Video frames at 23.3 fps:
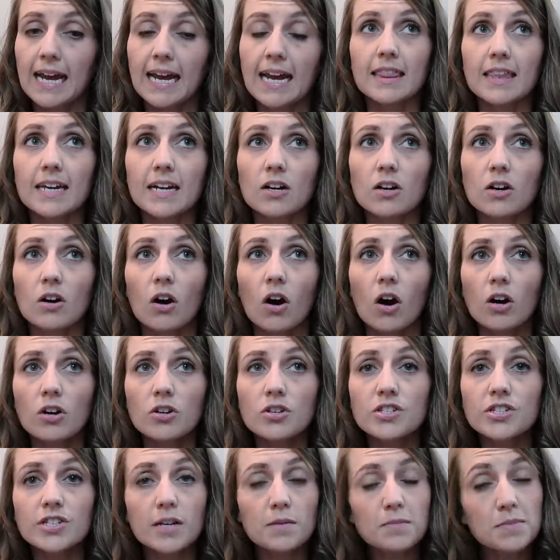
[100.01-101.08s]
There are
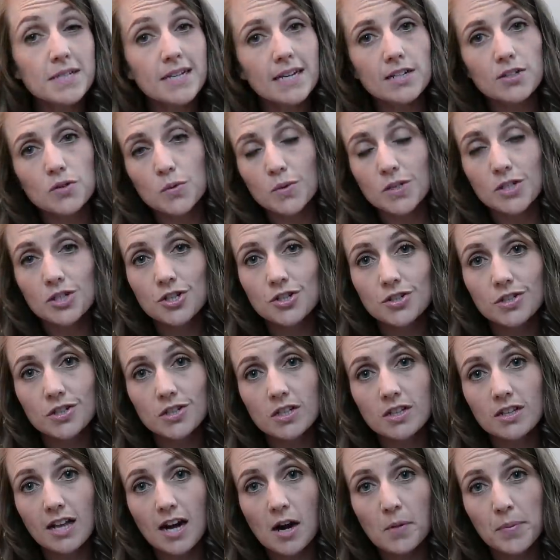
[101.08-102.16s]
some states which
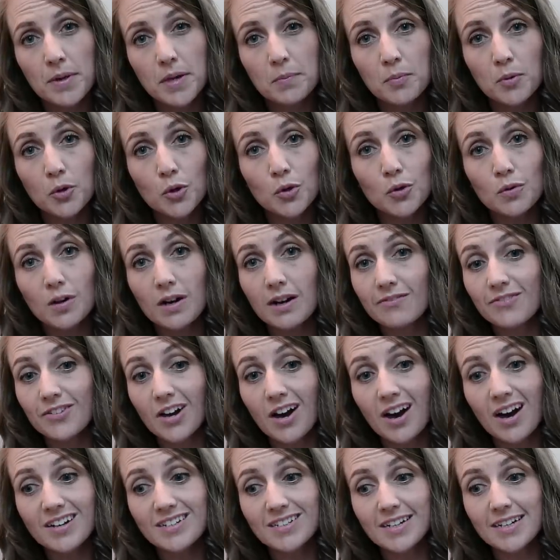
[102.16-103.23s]
still allow people who have
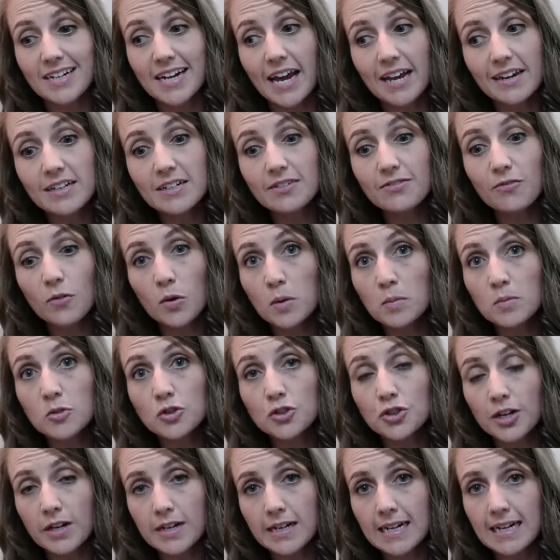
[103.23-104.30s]
not done any
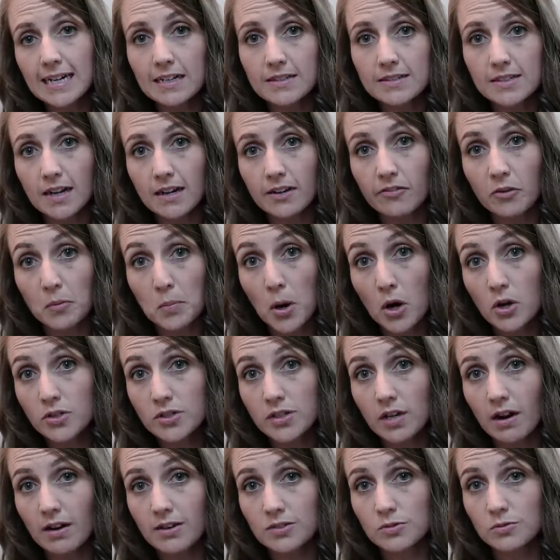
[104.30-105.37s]
formal training outside of a
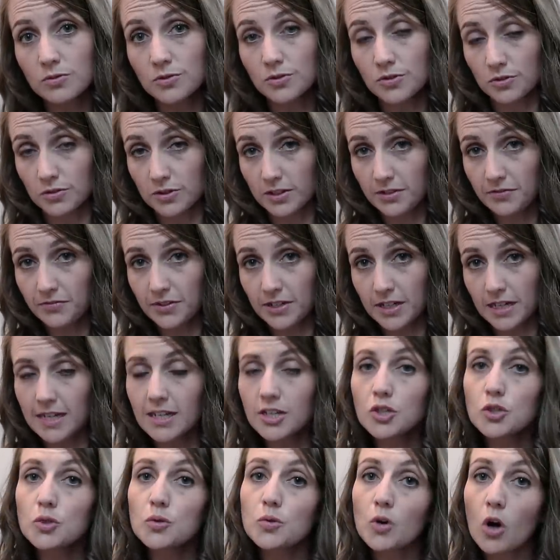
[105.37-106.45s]
post-high school
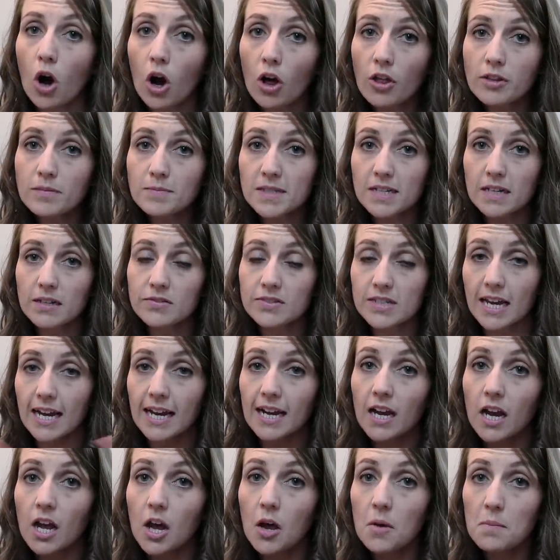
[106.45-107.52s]
certificate to call themselves
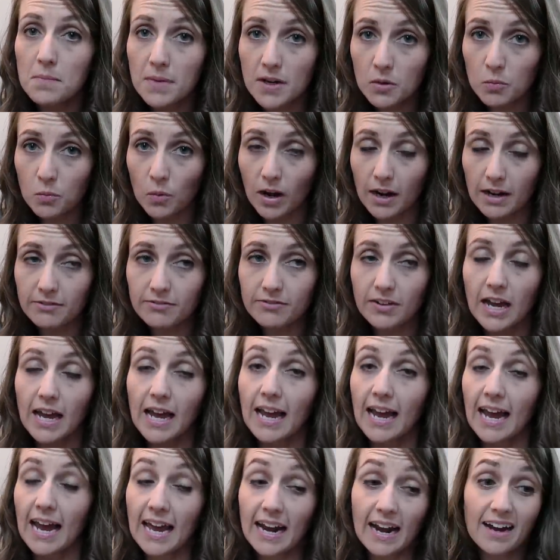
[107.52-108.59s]
a midwife.
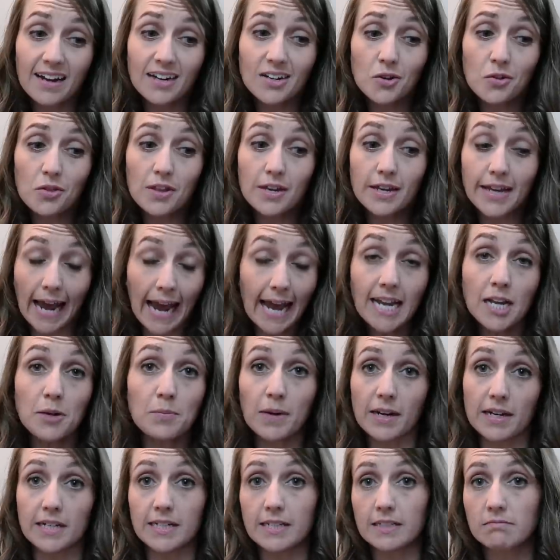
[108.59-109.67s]
And I don't think
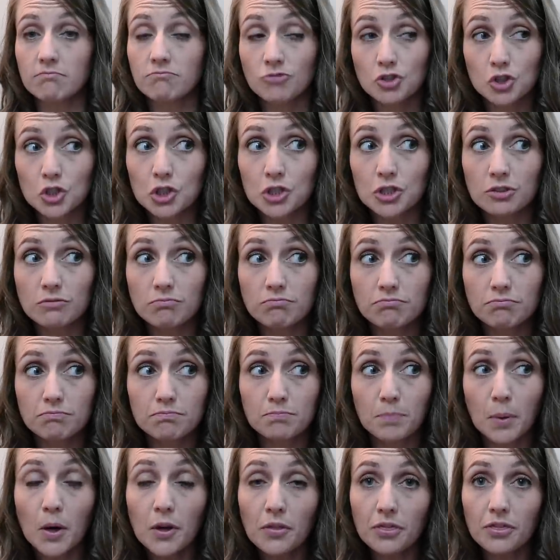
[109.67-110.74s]
anybody should
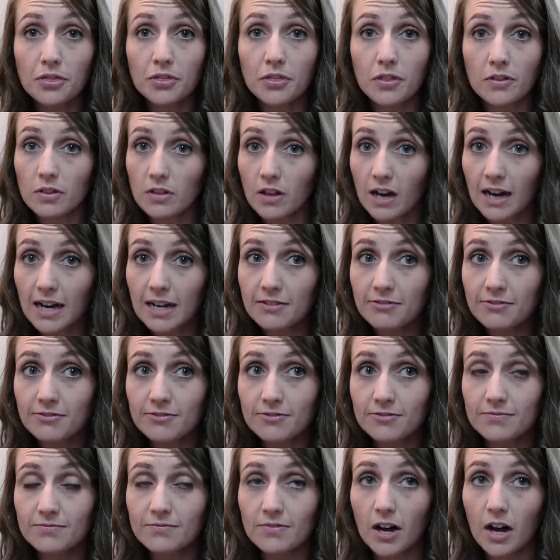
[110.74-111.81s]
put the
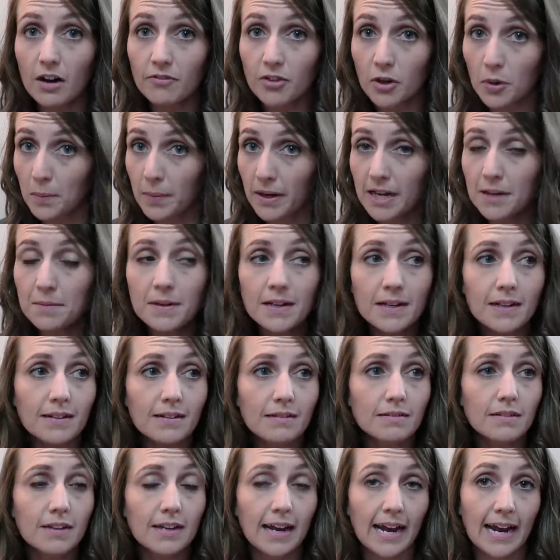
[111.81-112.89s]
life of their
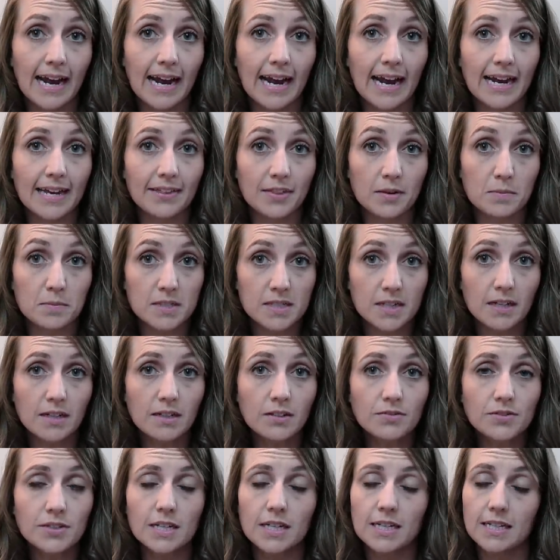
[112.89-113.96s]
baby and
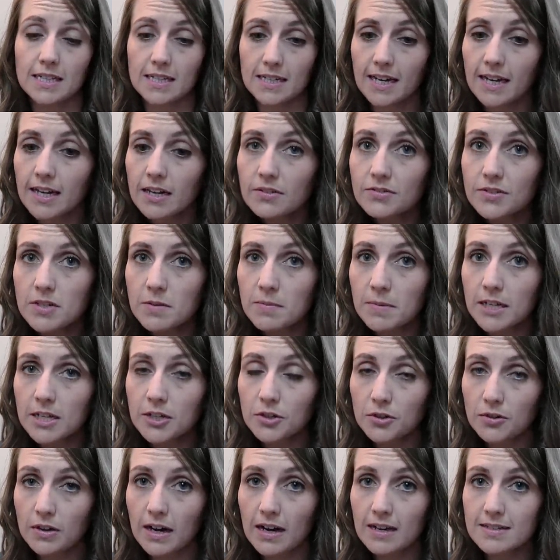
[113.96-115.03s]
themselves in the care of somebody
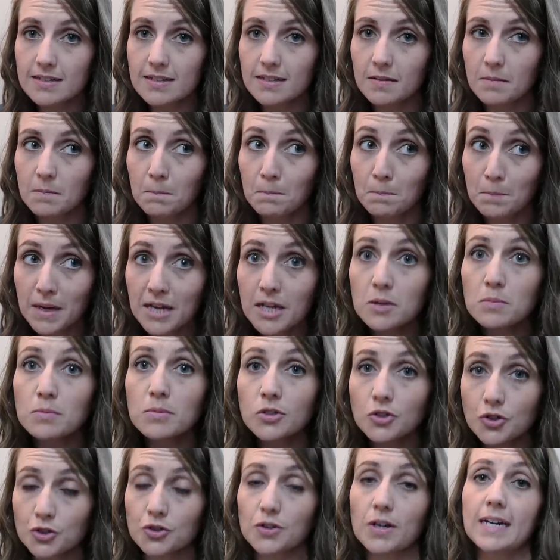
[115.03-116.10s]
who has
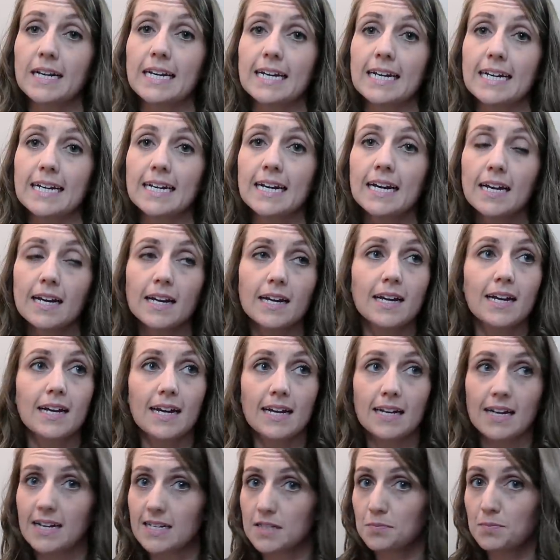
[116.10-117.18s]
minimal training,
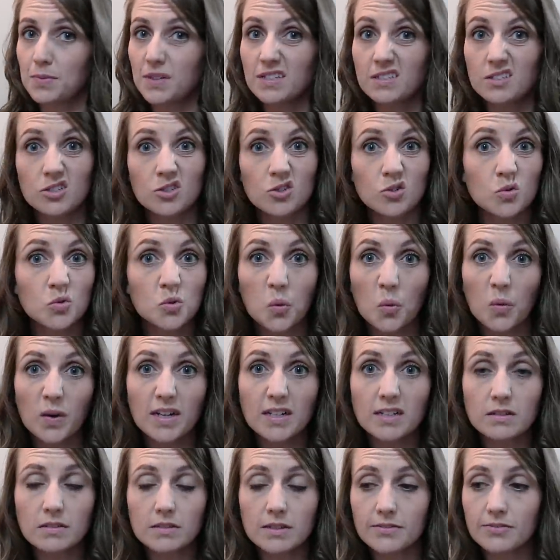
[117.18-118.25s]
has been to
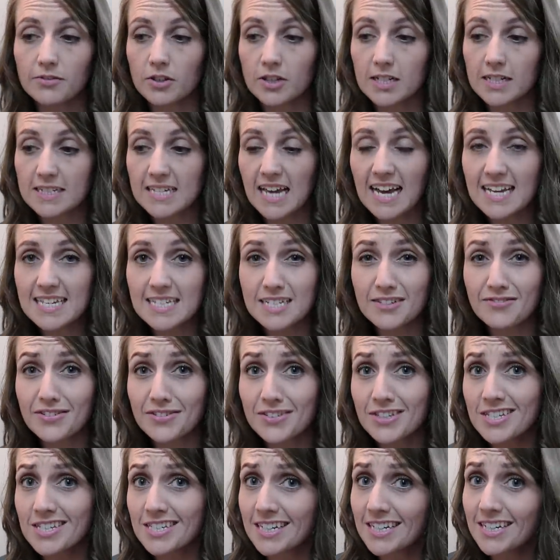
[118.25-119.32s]
20 deliveries, hasn't
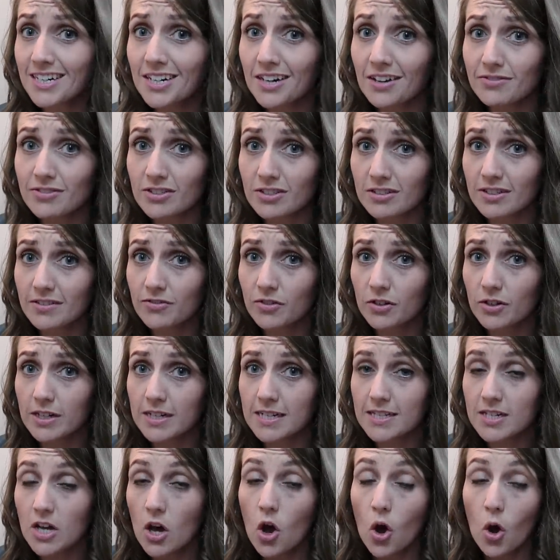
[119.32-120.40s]
even seen enough
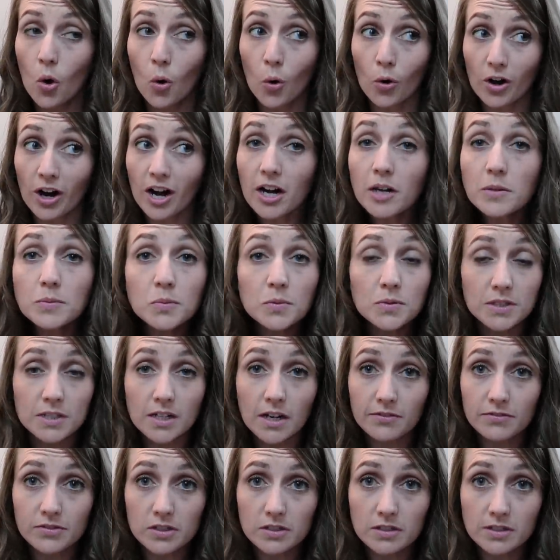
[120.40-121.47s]
deliveries, or helped with
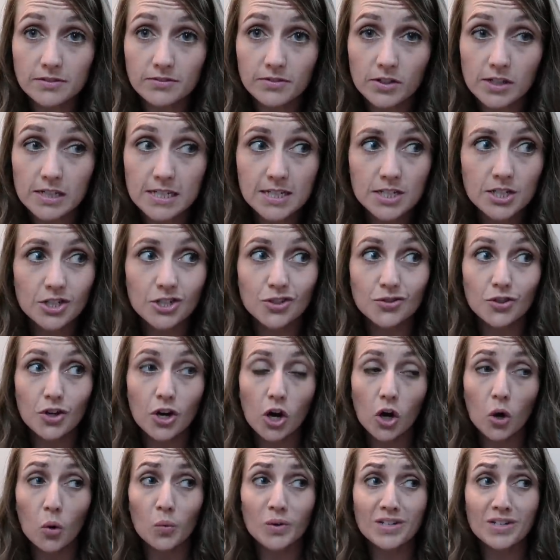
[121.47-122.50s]
enough deliveries to know